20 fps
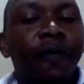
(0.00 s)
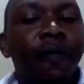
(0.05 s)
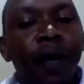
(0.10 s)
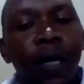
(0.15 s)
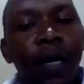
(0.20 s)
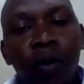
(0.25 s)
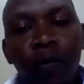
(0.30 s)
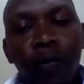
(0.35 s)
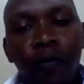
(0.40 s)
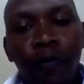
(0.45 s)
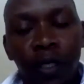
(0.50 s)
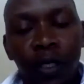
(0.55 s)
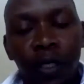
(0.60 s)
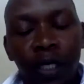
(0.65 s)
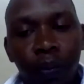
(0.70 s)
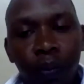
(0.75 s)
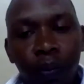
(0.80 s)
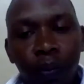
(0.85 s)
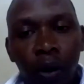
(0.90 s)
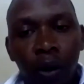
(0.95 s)
very
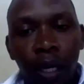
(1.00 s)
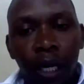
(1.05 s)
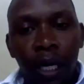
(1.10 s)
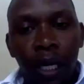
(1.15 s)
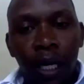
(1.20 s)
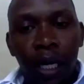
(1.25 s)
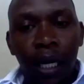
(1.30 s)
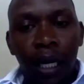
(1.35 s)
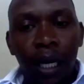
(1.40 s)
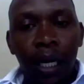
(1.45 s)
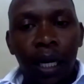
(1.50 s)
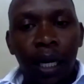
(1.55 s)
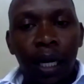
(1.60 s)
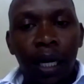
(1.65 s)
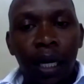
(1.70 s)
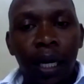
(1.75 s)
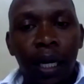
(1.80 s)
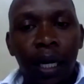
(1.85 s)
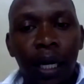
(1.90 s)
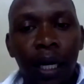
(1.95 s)

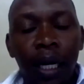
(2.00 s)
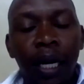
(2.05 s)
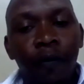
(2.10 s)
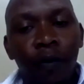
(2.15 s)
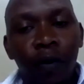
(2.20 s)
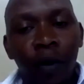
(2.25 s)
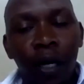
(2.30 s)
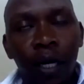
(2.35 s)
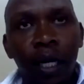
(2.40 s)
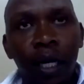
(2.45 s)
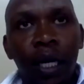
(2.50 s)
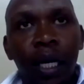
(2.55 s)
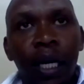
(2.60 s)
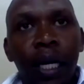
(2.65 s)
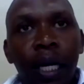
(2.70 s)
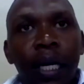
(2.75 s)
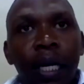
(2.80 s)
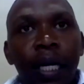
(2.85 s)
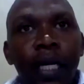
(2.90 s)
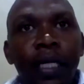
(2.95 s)
comfortable level,
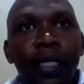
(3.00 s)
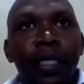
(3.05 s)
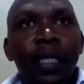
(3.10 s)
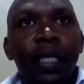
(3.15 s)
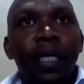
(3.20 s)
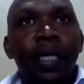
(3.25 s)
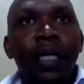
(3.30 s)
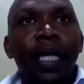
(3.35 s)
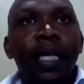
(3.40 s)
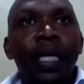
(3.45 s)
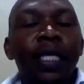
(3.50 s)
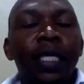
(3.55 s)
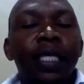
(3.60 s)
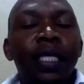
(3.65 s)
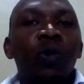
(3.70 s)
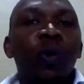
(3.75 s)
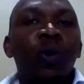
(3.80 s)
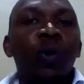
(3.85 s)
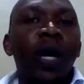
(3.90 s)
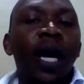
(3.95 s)
this
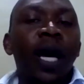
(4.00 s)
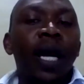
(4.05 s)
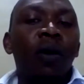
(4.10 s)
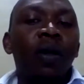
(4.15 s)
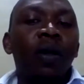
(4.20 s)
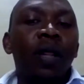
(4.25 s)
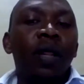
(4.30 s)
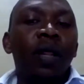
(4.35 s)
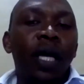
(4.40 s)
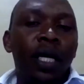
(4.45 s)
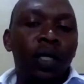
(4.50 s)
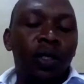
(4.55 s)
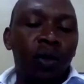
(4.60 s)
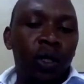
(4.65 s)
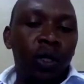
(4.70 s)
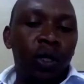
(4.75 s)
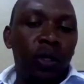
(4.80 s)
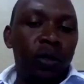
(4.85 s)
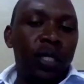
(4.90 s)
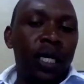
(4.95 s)
is where now they
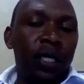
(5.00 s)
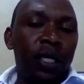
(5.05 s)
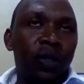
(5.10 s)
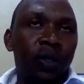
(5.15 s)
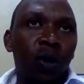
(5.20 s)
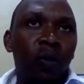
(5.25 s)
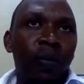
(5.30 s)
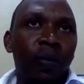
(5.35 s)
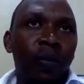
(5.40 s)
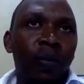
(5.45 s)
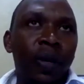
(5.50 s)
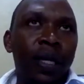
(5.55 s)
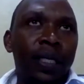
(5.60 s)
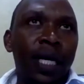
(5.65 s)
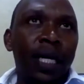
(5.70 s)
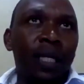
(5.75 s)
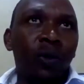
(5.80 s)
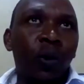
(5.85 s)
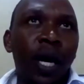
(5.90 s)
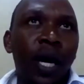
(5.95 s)
introduce the installment
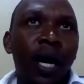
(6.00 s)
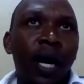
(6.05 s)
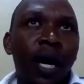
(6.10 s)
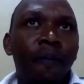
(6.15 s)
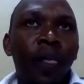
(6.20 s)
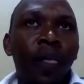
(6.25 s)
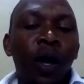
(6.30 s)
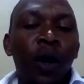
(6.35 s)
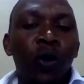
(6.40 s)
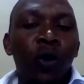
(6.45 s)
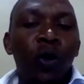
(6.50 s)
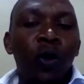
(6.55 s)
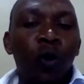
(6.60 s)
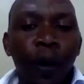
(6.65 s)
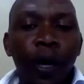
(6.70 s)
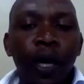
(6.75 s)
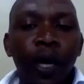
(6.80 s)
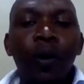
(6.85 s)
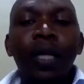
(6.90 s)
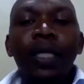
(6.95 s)
tax, where you
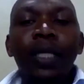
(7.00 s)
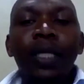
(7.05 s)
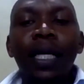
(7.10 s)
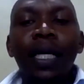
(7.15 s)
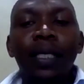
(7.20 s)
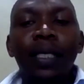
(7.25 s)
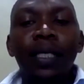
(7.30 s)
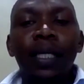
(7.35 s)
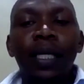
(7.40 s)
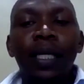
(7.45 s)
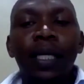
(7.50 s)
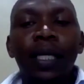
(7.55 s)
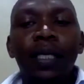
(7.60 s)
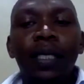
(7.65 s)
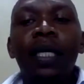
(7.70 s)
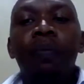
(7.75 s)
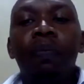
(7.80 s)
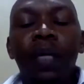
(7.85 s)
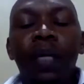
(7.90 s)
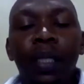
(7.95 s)
pay your taxes
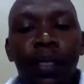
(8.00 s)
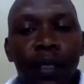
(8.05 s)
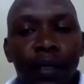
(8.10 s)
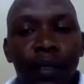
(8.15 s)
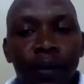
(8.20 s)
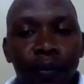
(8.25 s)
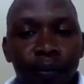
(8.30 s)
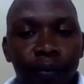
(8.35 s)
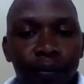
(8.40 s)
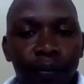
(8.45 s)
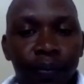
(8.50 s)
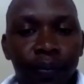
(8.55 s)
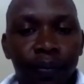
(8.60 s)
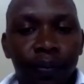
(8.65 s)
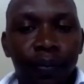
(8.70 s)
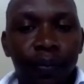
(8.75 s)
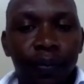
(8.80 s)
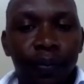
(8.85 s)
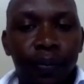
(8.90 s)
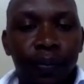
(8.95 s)
in bits.
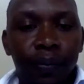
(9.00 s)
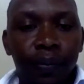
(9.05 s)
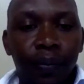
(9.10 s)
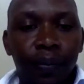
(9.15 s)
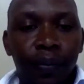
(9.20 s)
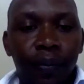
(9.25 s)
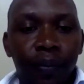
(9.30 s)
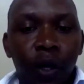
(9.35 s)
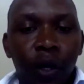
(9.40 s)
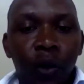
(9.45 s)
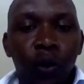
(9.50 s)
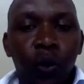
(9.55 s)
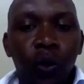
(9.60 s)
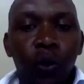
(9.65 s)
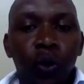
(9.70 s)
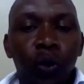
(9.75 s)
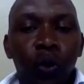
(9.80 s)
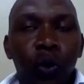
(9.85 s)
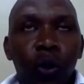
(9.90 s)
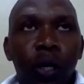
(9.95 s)

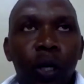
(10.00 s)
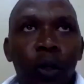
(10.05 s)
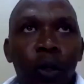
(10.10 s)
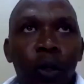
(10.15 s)
You